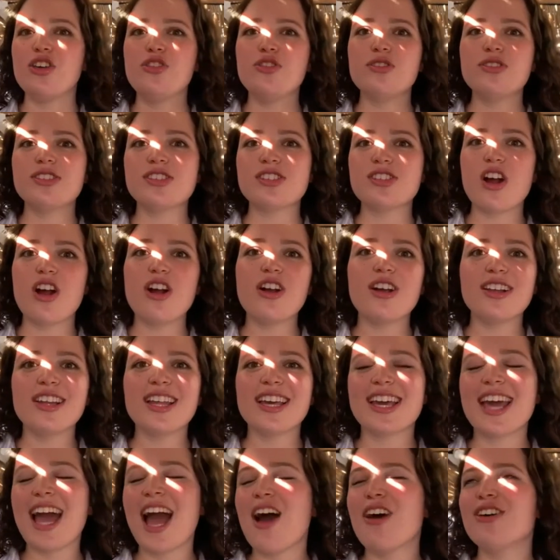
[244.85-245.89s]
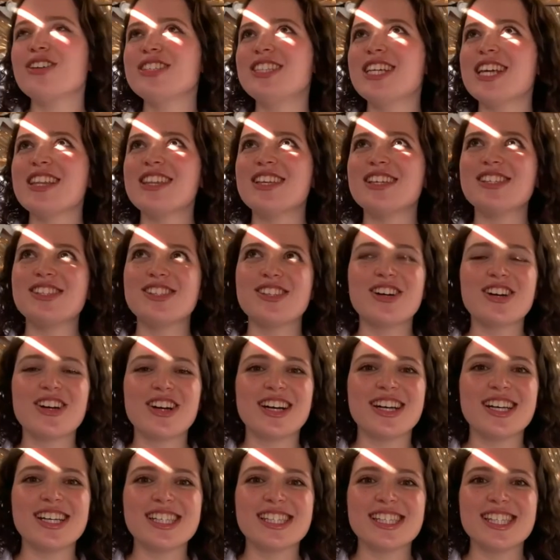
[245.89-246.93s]
you start like counting the
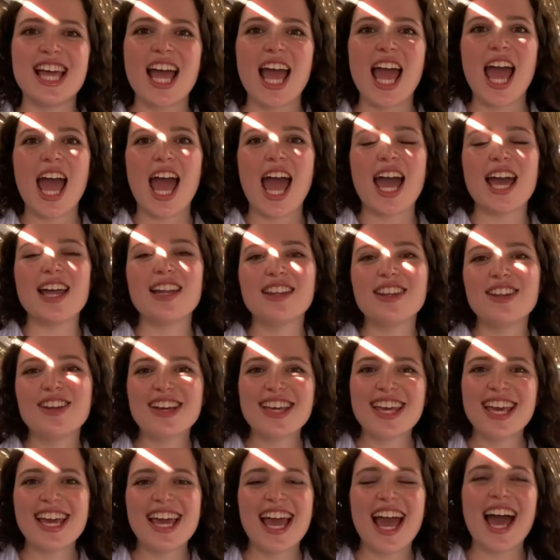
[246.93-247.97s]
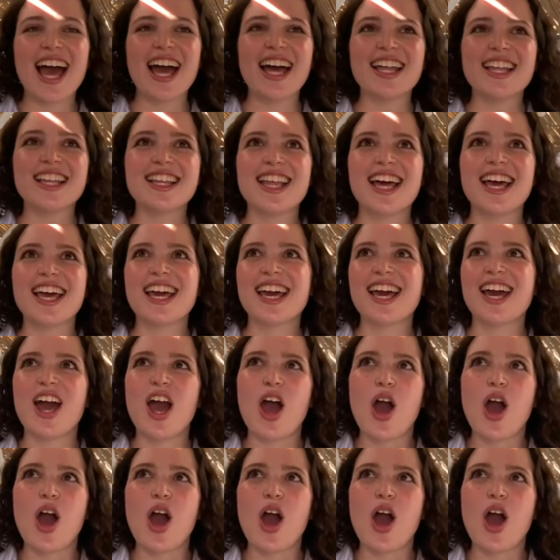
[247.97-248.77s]
sukkahs and looking at like